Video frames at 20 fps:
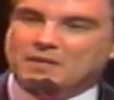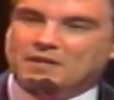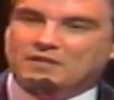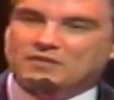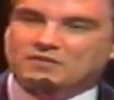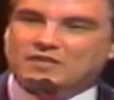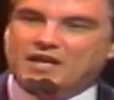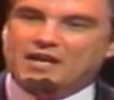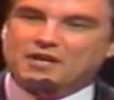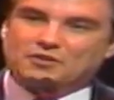
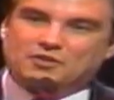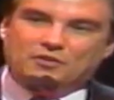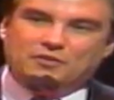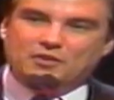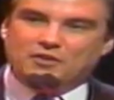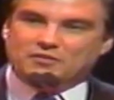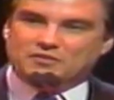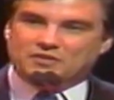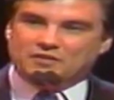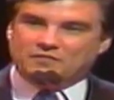San
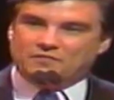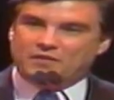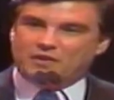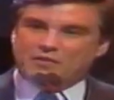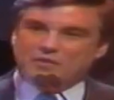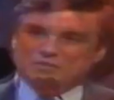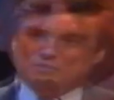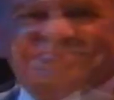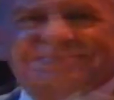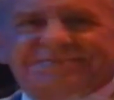Antonio is a
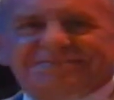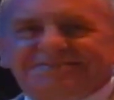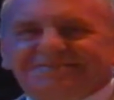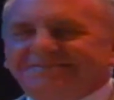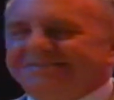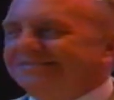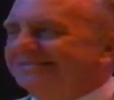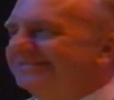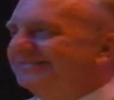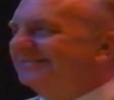very special
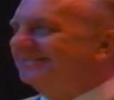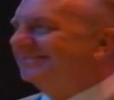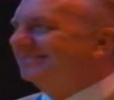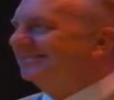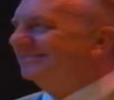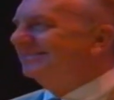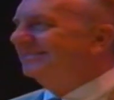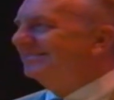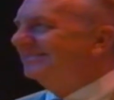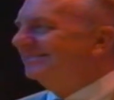place.
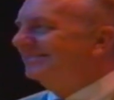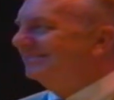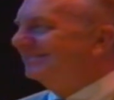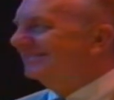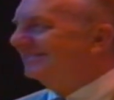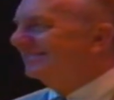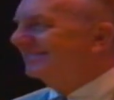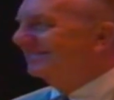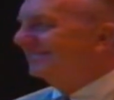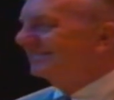We're proud of
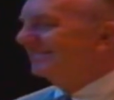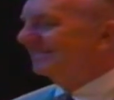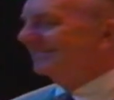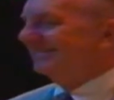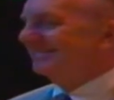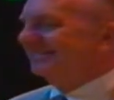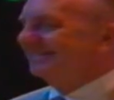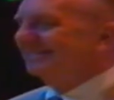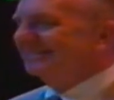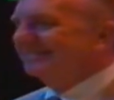her.
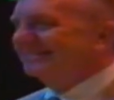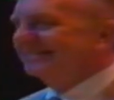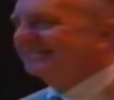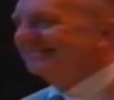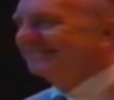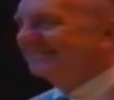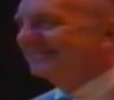We'd like to enjoy